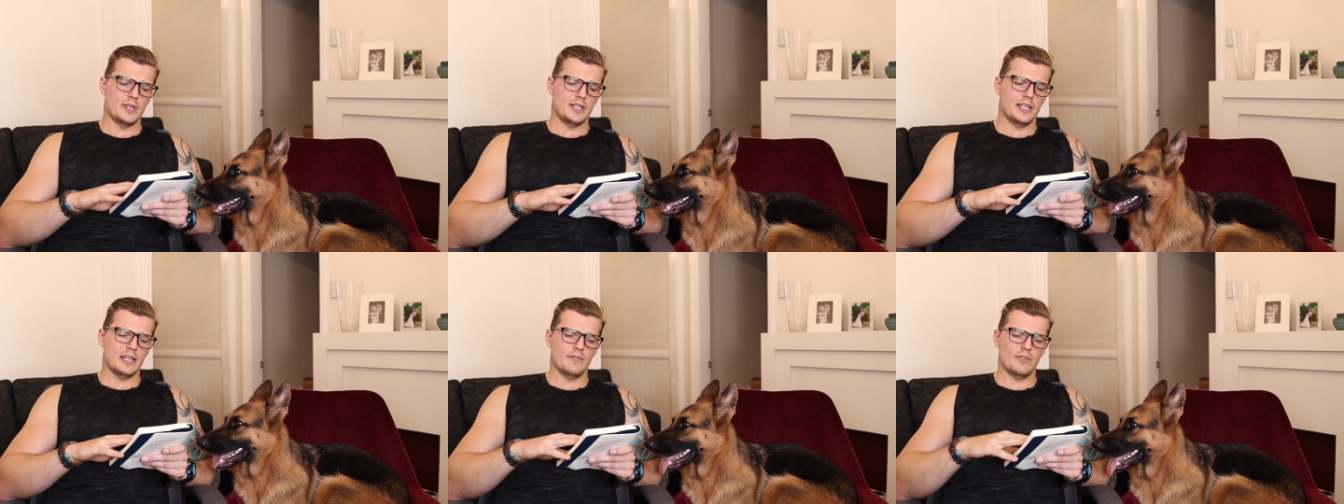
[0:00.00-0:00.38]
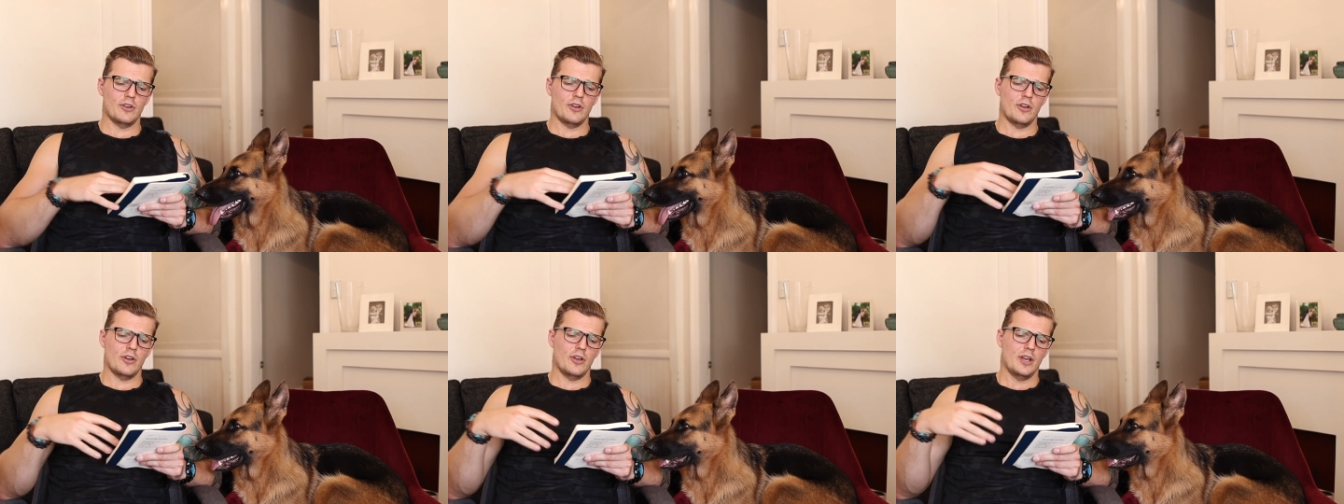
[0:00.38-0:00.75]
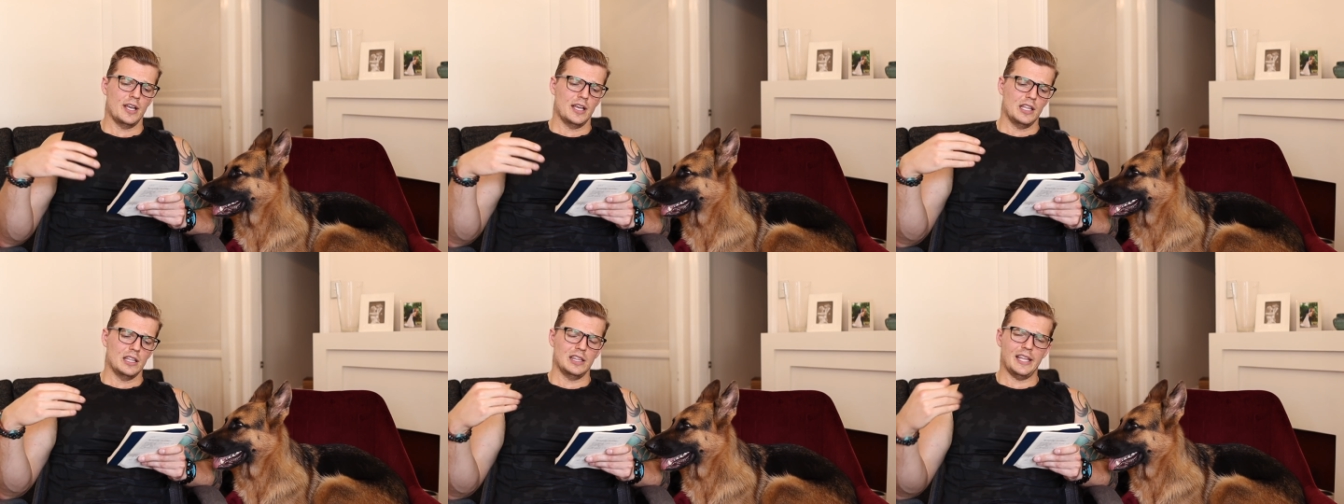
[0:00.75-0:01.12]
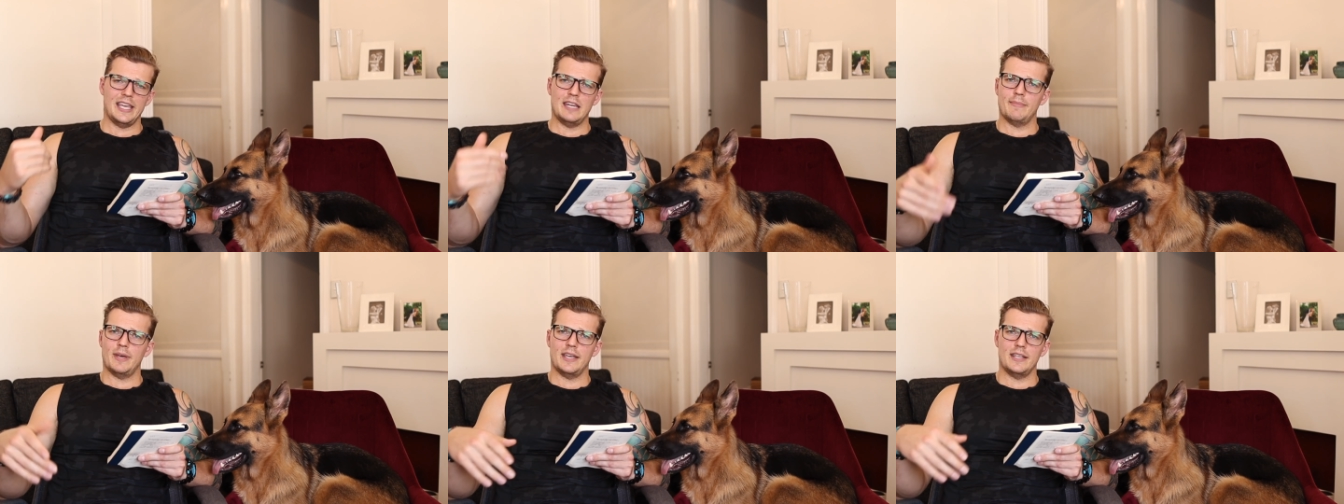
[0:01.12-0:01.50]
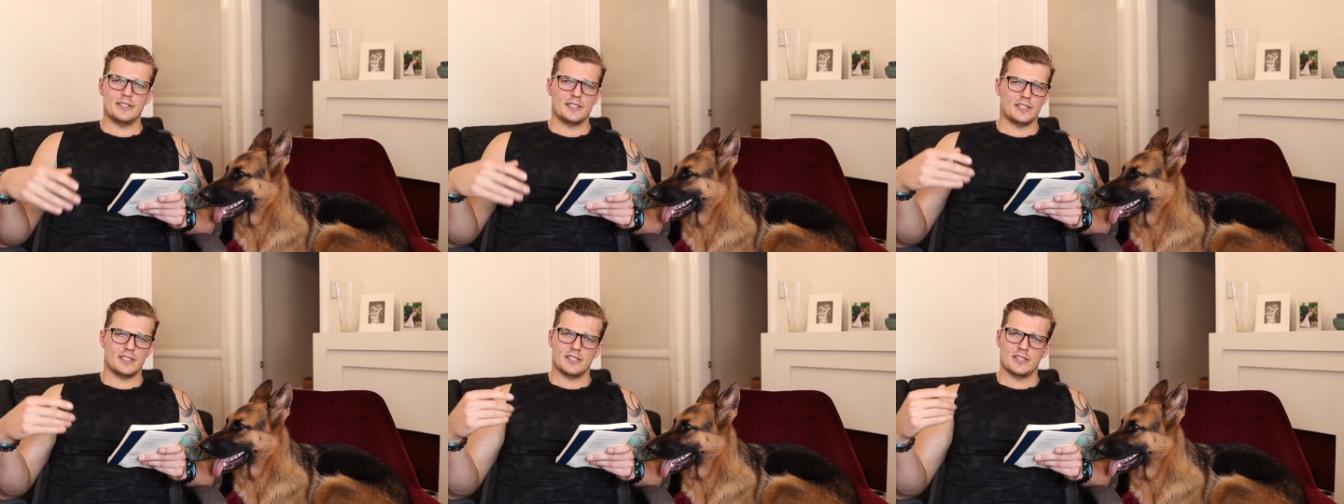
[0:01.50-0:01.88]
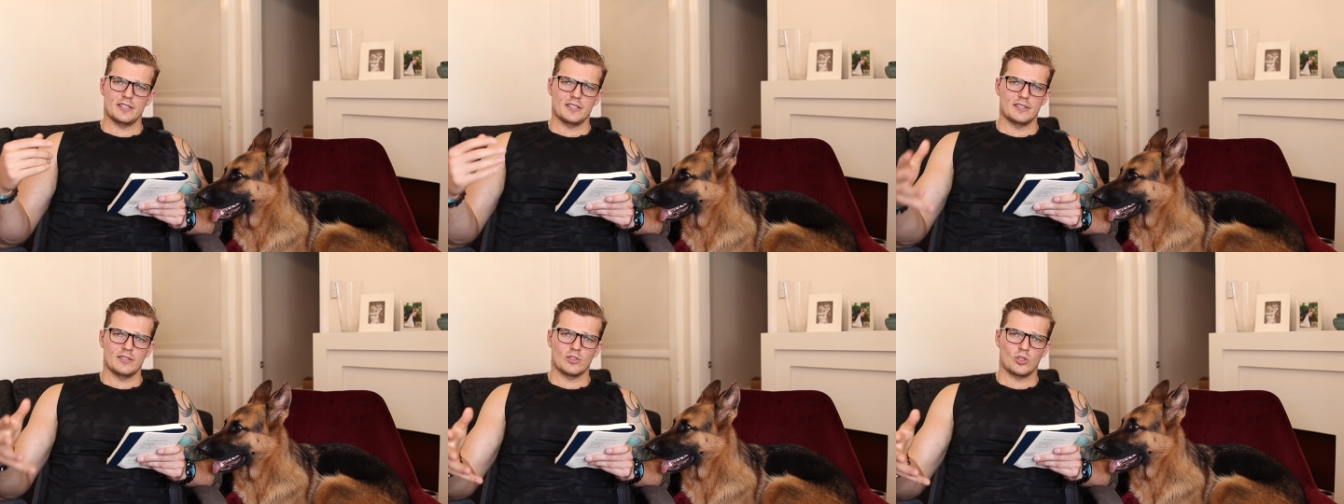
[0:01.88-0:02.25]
We give her lean meats,